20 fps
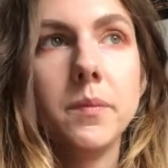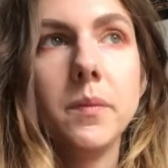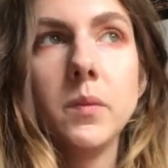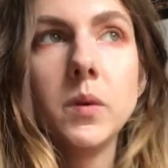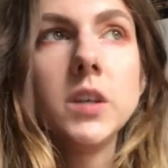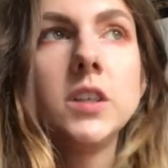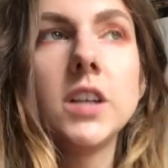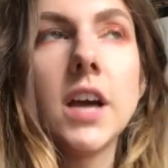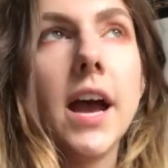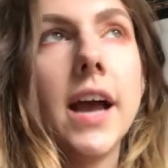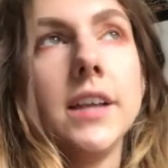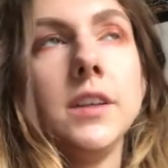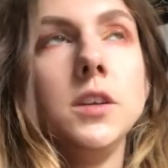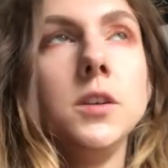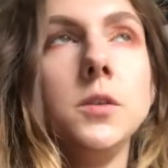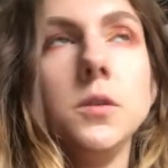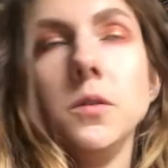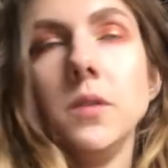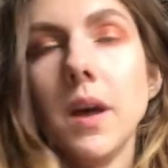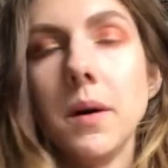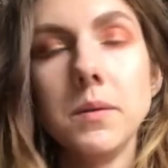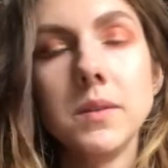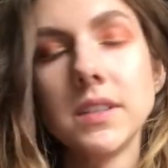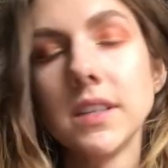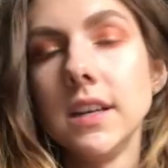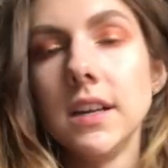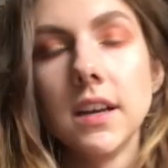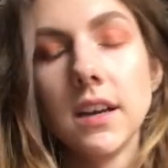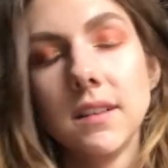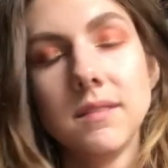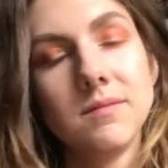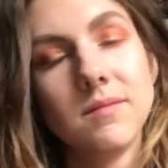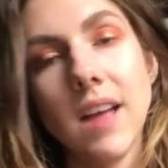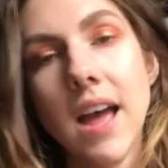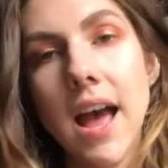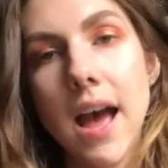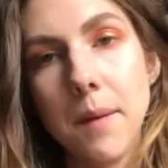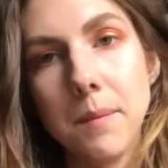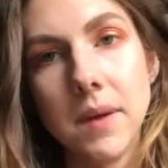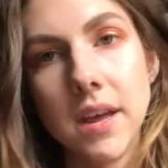which I knew that was gonna
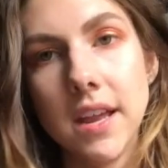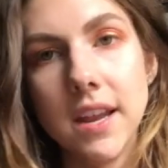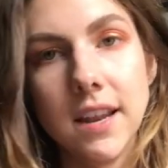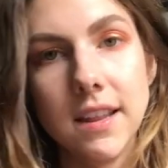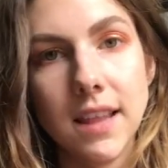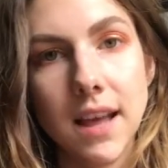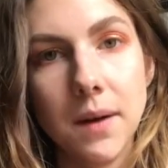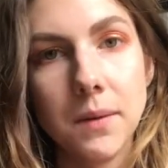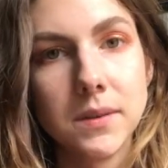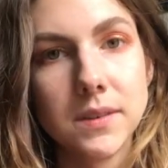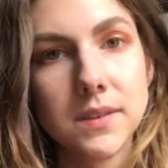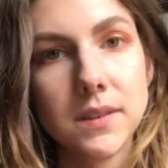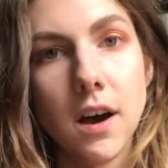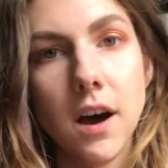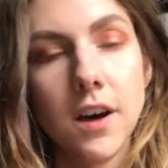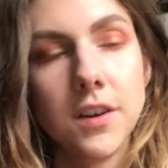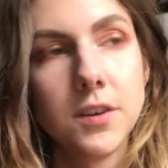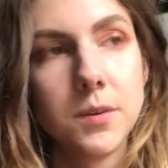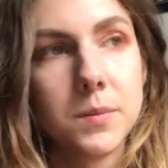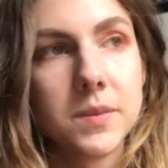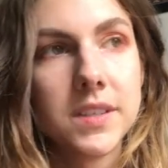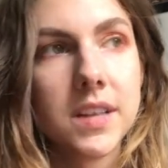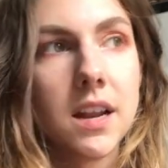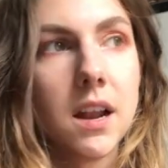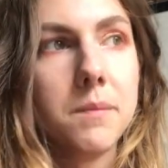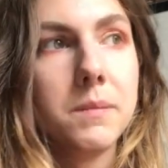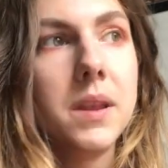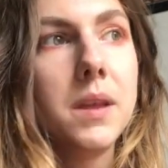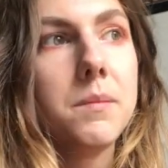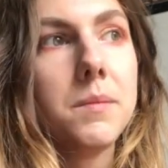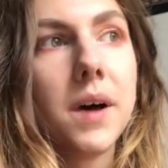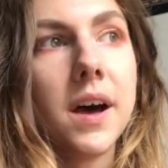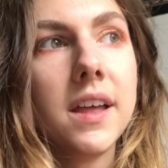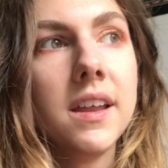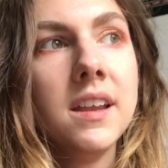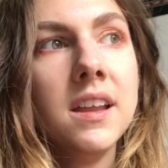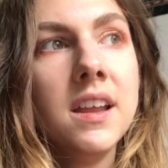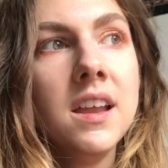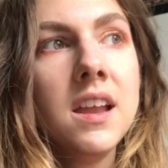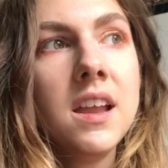happen, and that was 100% on me,
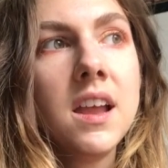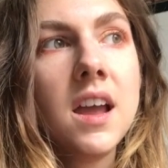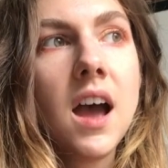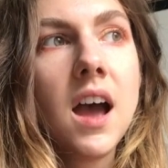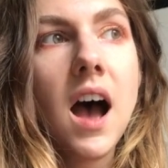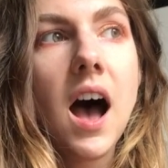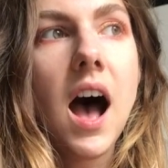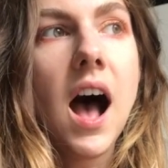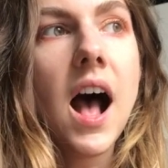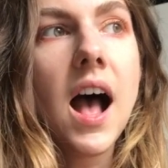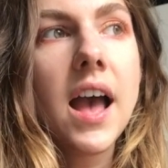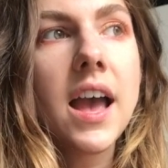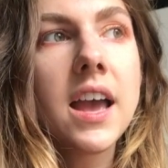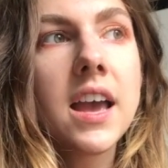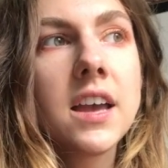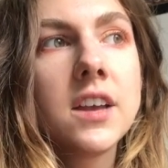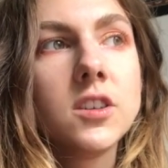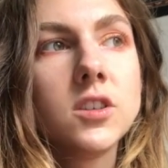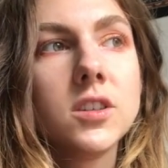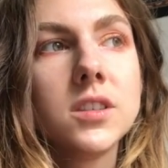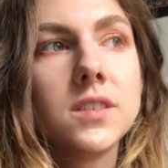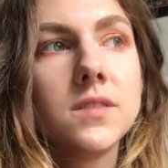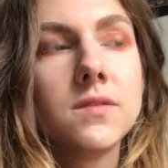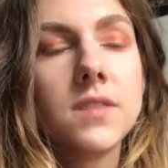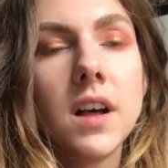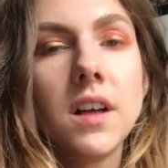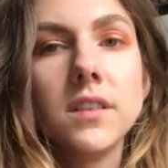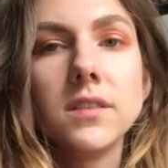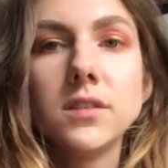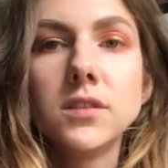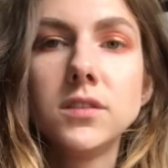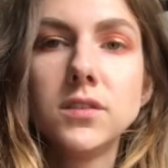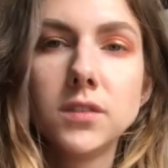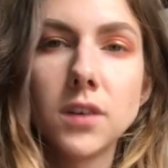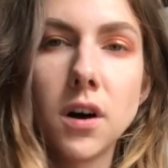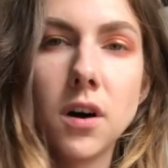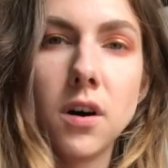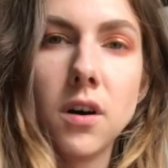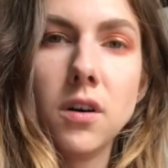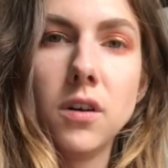but I just felt
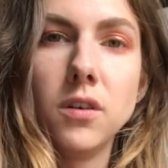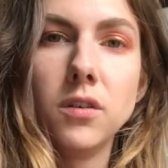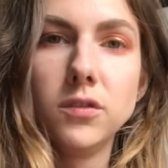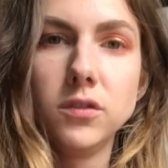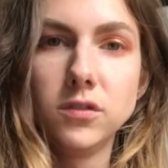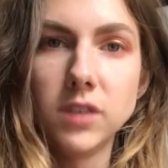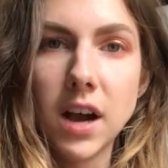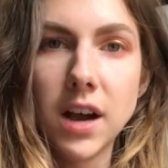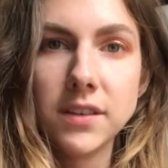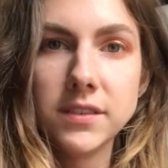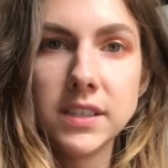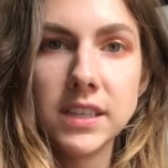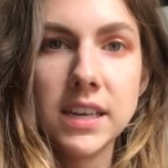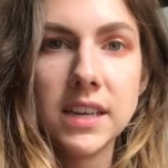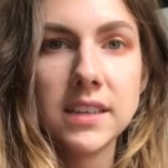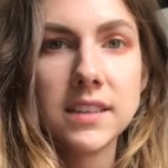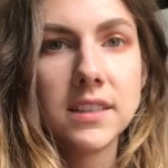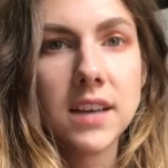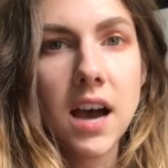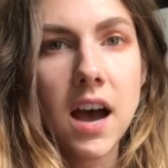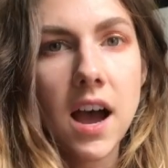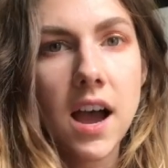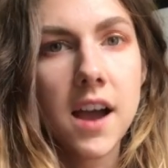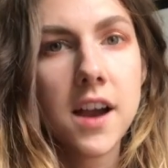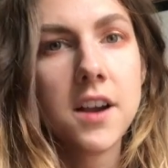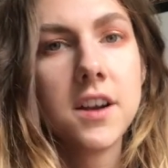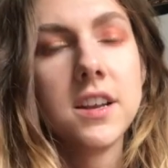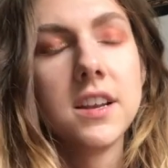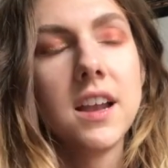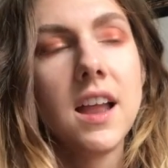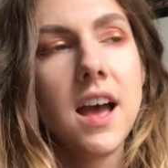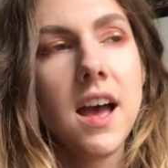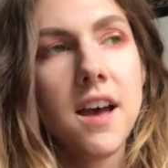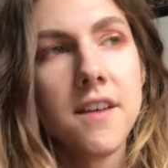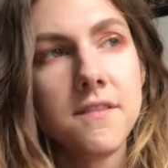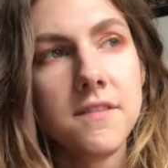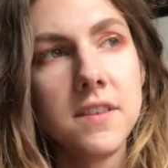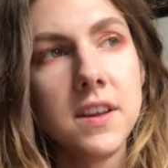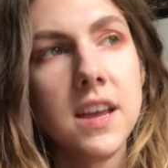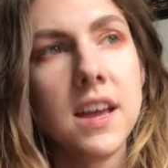so drowsy and tired and
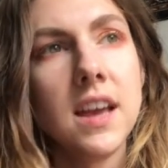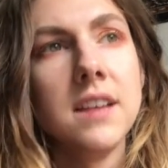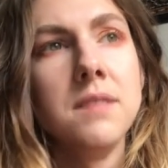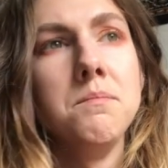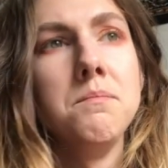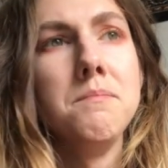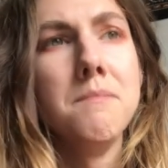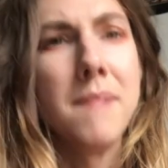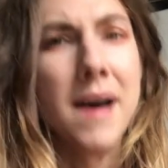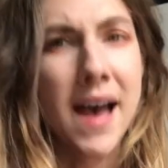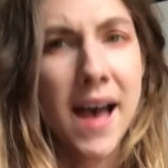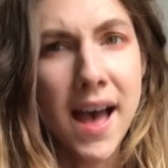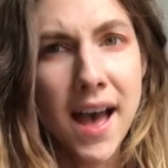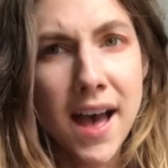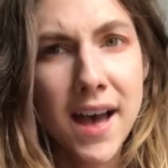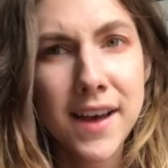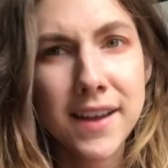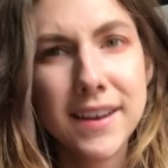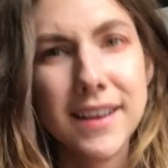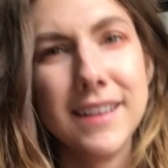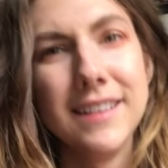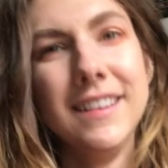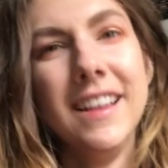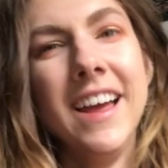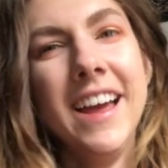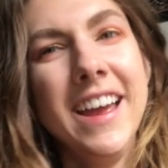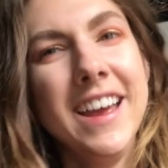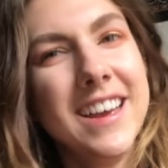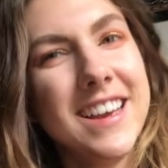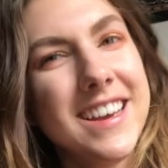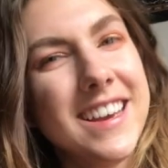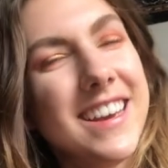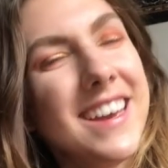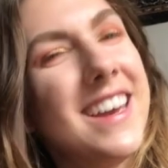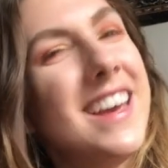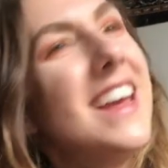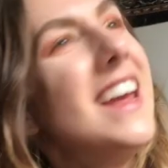heavy and mad, and like,